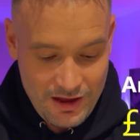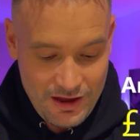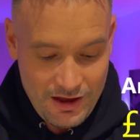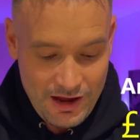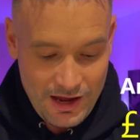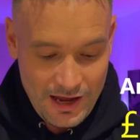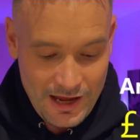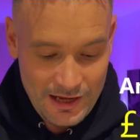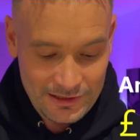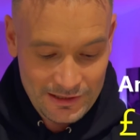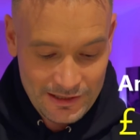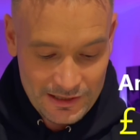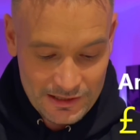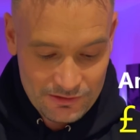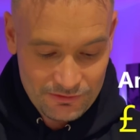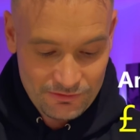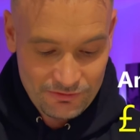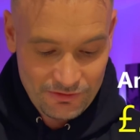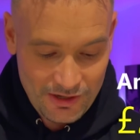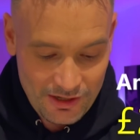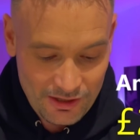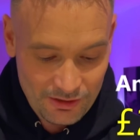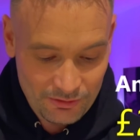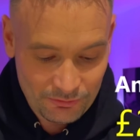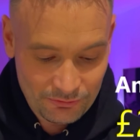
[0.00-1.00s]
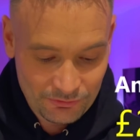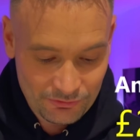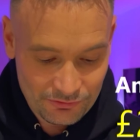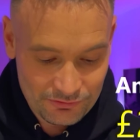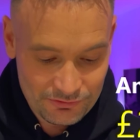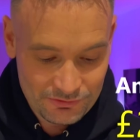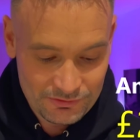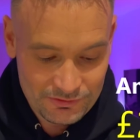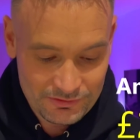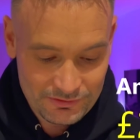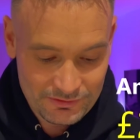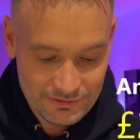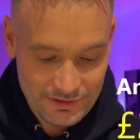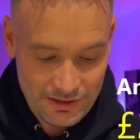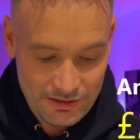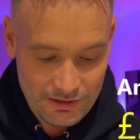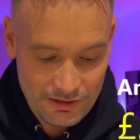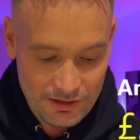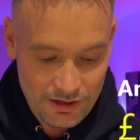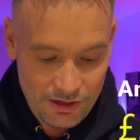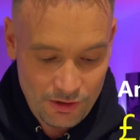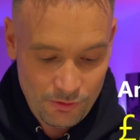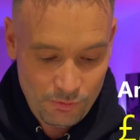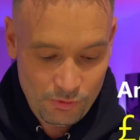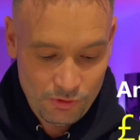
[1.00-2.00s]
an 8,000
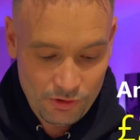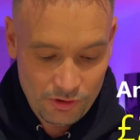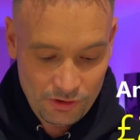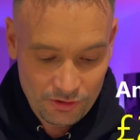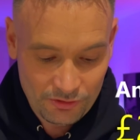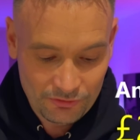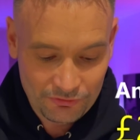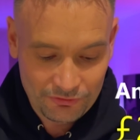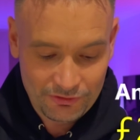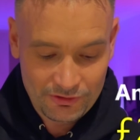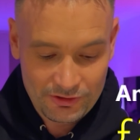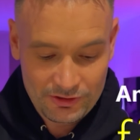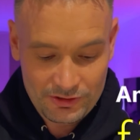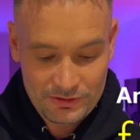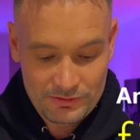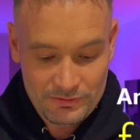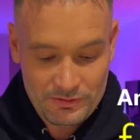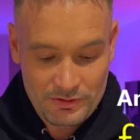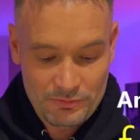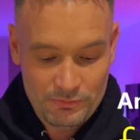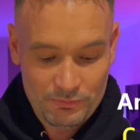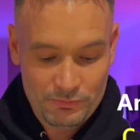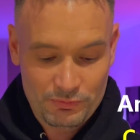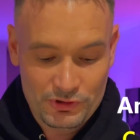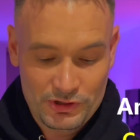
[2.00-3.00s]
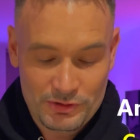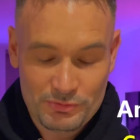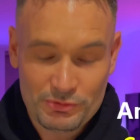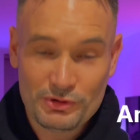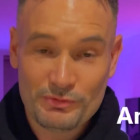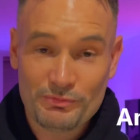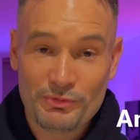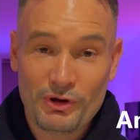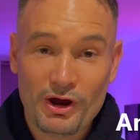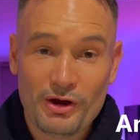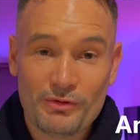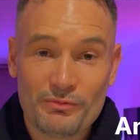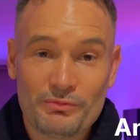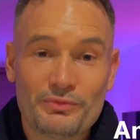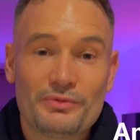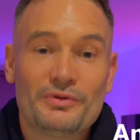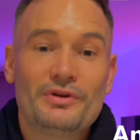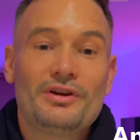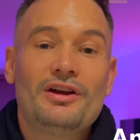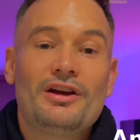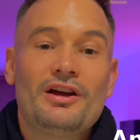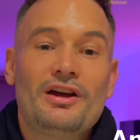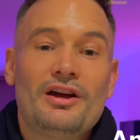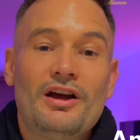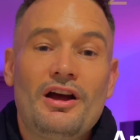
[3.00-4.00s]
Aquamax Premium pump,
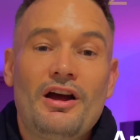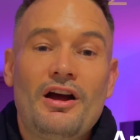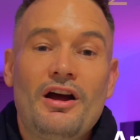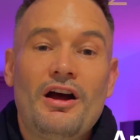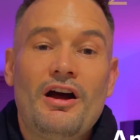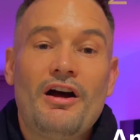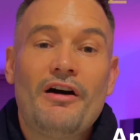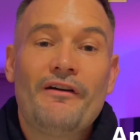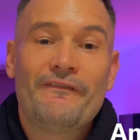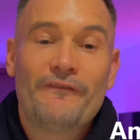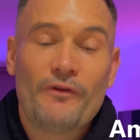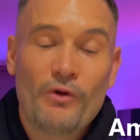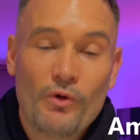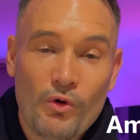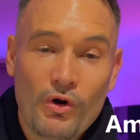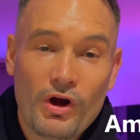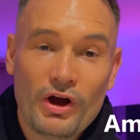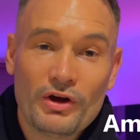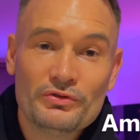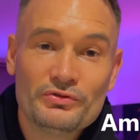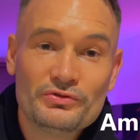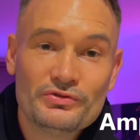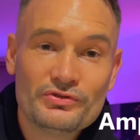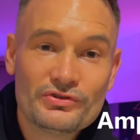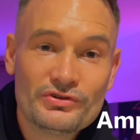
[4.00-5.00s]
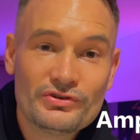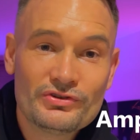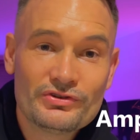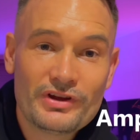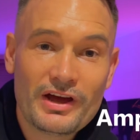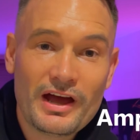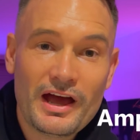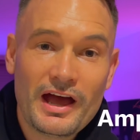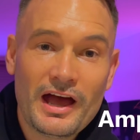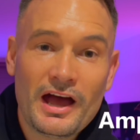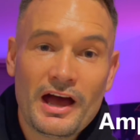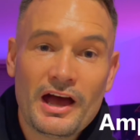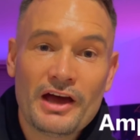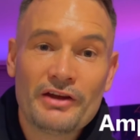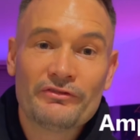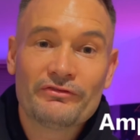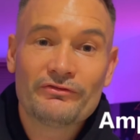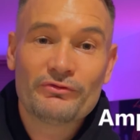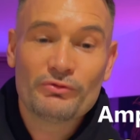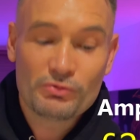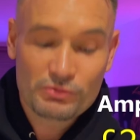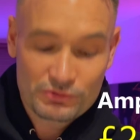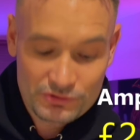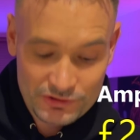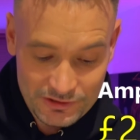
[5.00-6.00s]

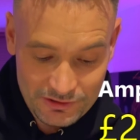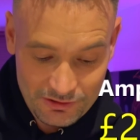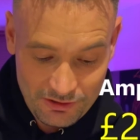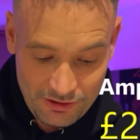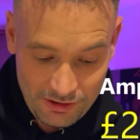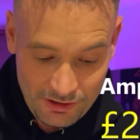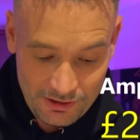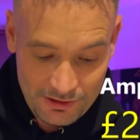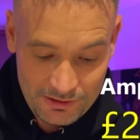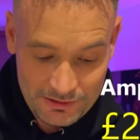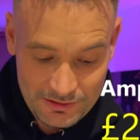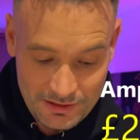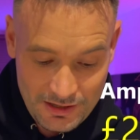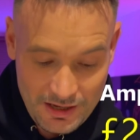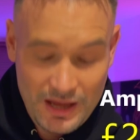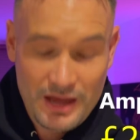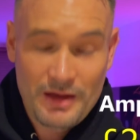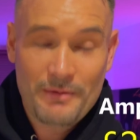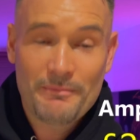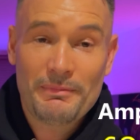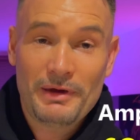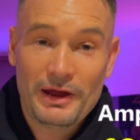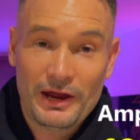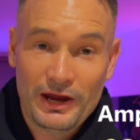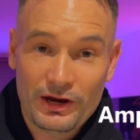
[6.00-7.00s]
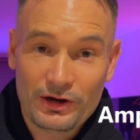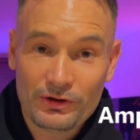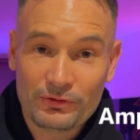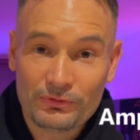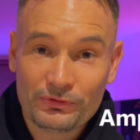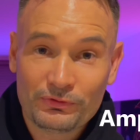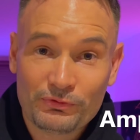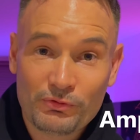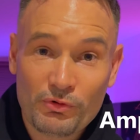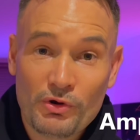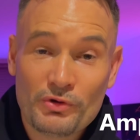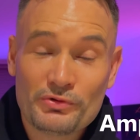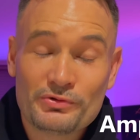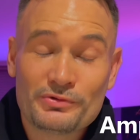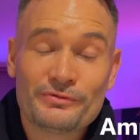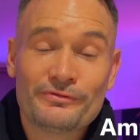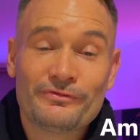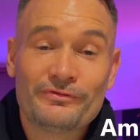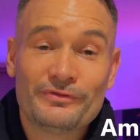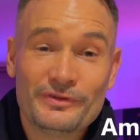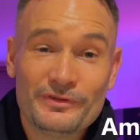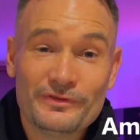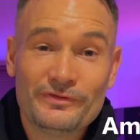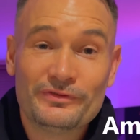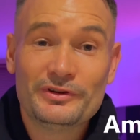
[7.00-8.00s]
£449,
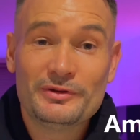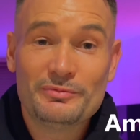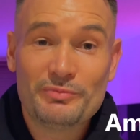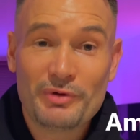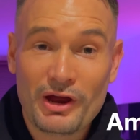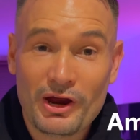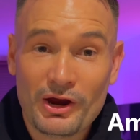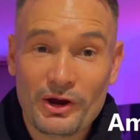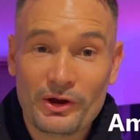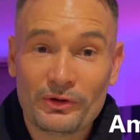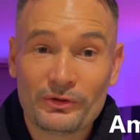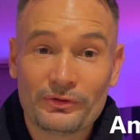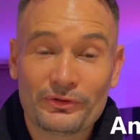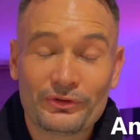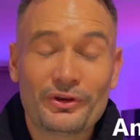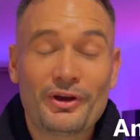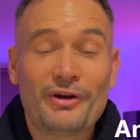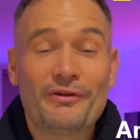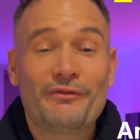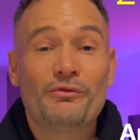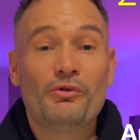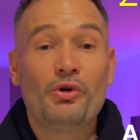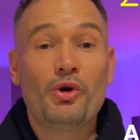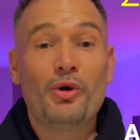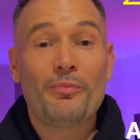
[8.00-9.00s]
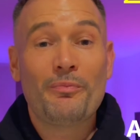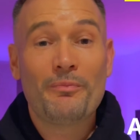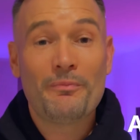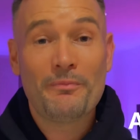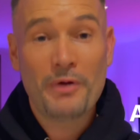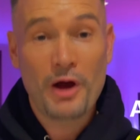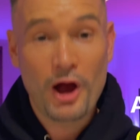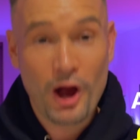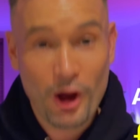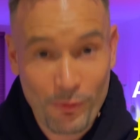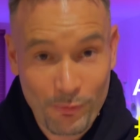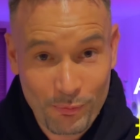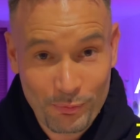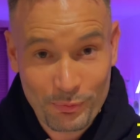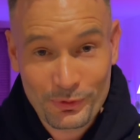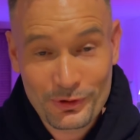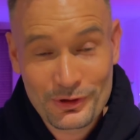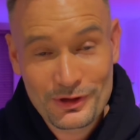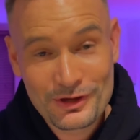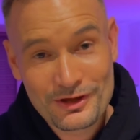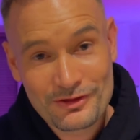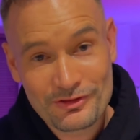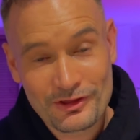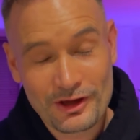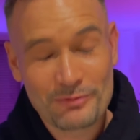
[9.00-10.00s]
£450 for a pump
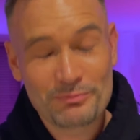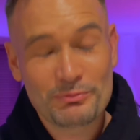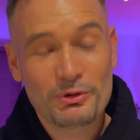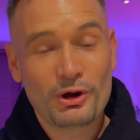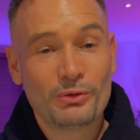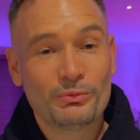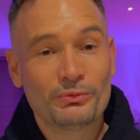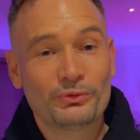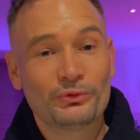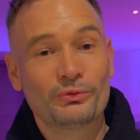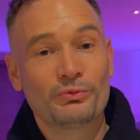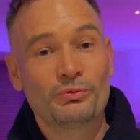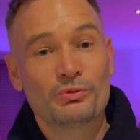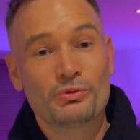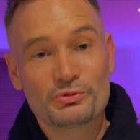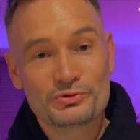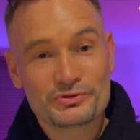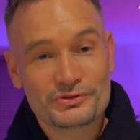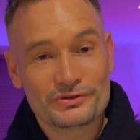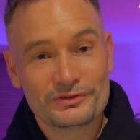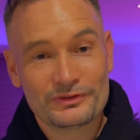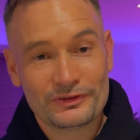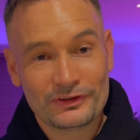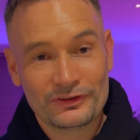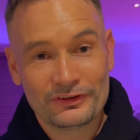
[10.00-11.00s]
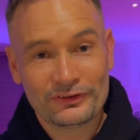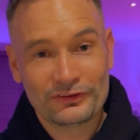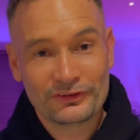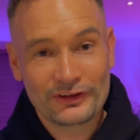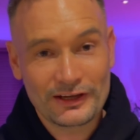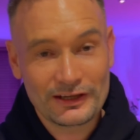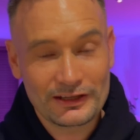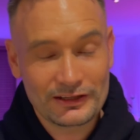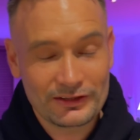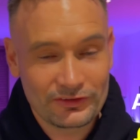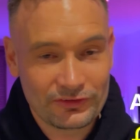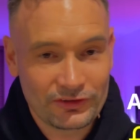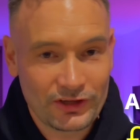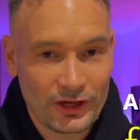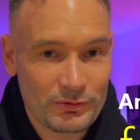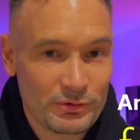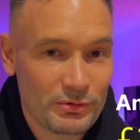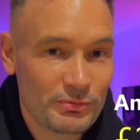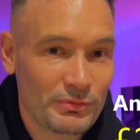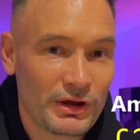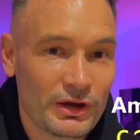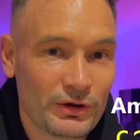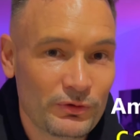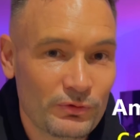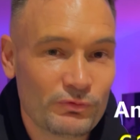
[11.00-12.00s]
that pumps water, the exact same
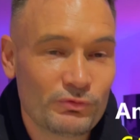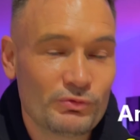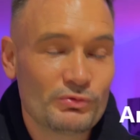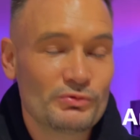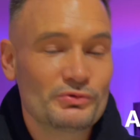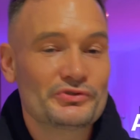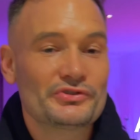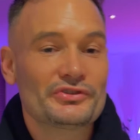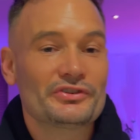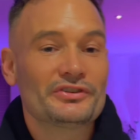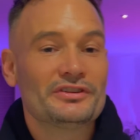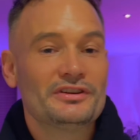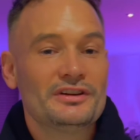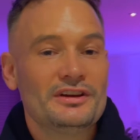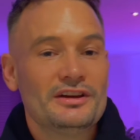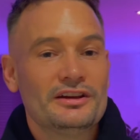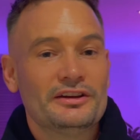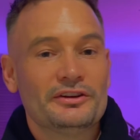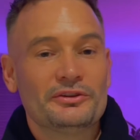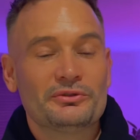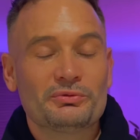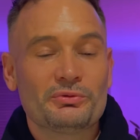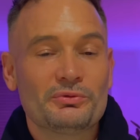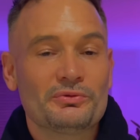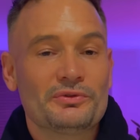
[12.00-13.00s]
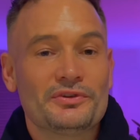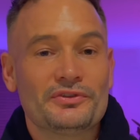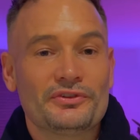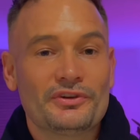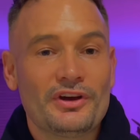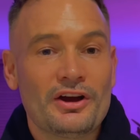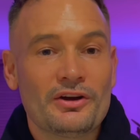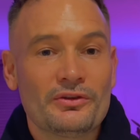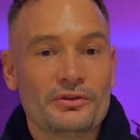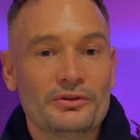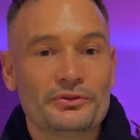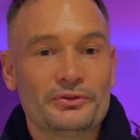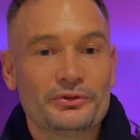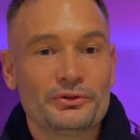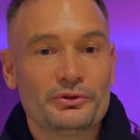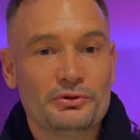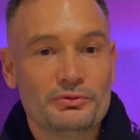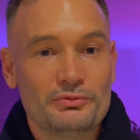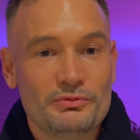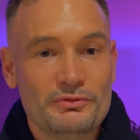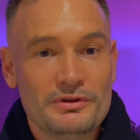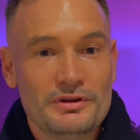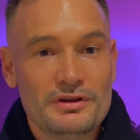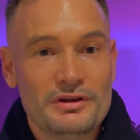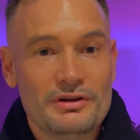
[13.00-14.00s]
amount of water as what these other
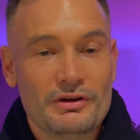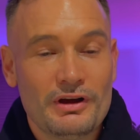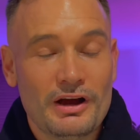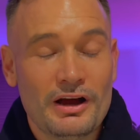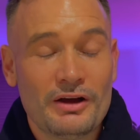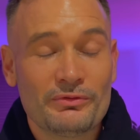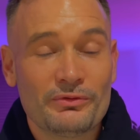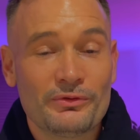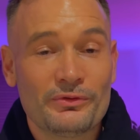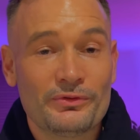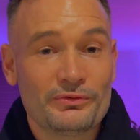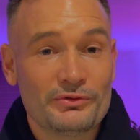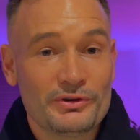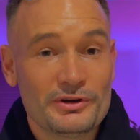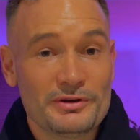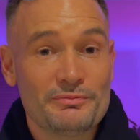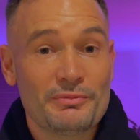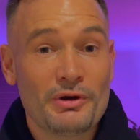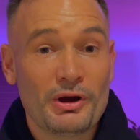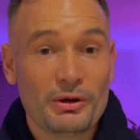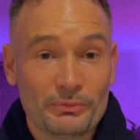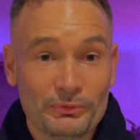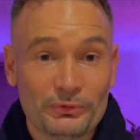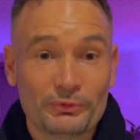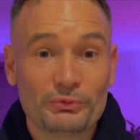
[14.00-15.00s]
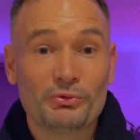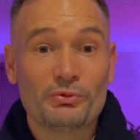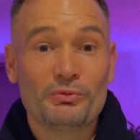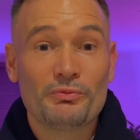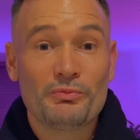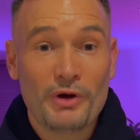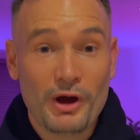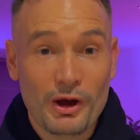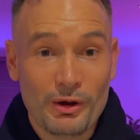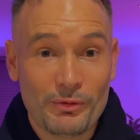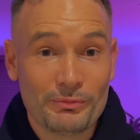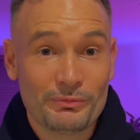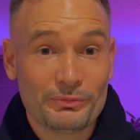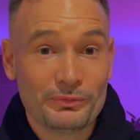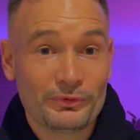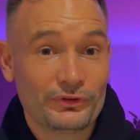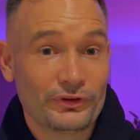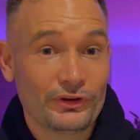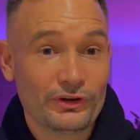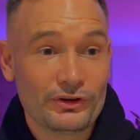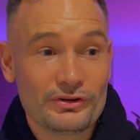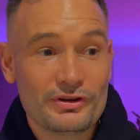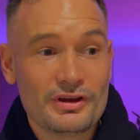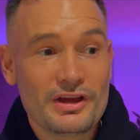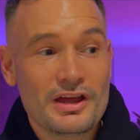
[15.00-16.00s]
3 pumps will pump. So